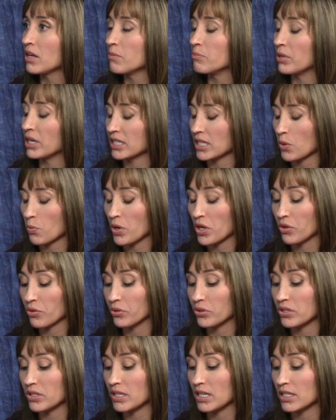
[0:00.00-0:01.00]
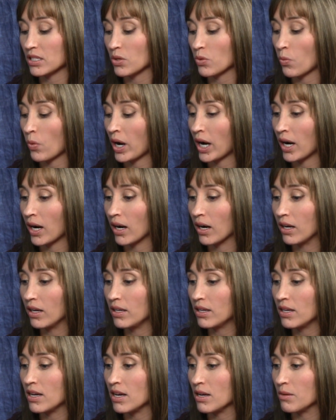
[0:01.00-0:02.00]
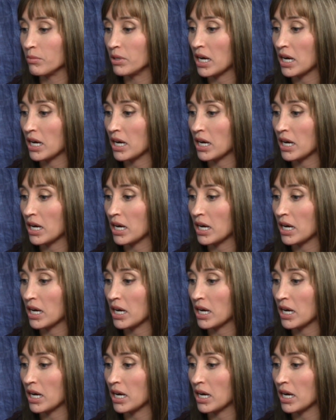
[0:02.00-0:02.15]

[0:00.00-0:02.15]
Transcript: because I went through a season where um,